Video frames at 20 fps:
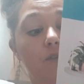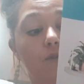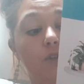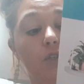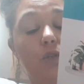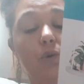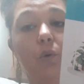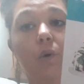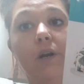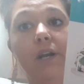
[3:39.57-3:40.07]
for
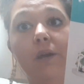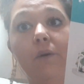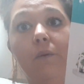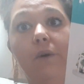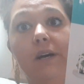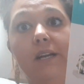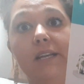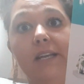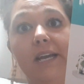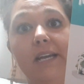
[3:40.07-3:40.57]

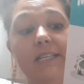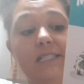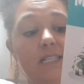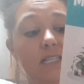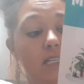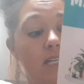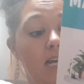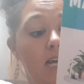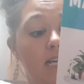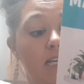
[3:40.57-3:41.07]

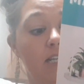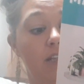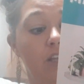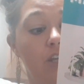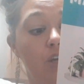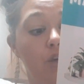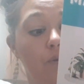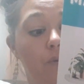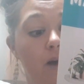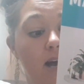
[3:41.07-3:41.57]
$21.99 in the
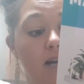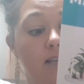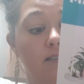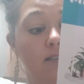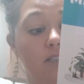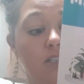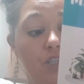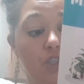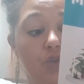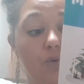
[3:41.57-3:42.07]

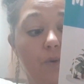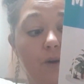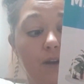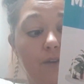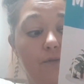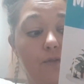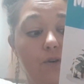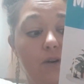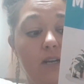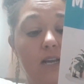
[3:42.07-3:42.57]
US and
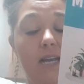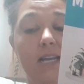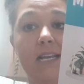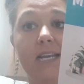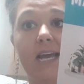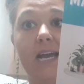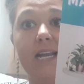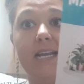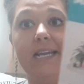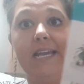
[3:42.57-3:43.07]

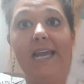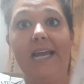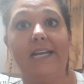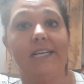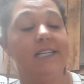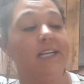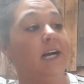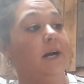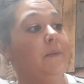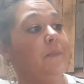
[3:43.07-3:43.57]
$24.99 in
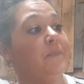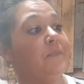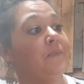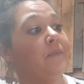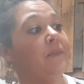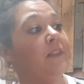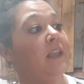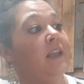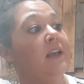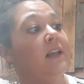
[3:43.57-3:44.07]
Canada.
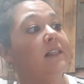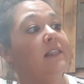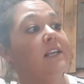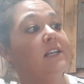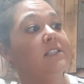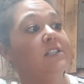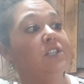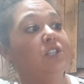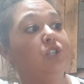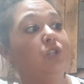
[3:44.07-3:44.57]

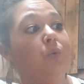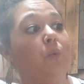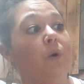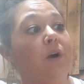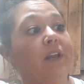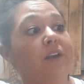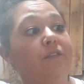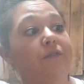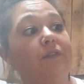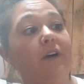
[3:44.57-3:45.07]
This is
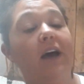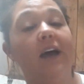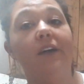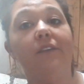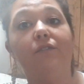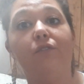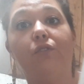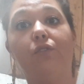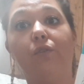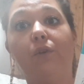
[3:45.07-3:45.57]

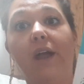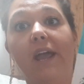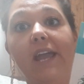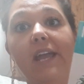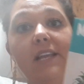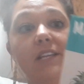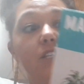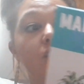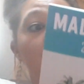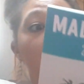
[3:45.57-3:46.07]
25
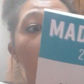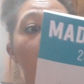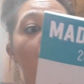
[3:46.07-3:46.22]
great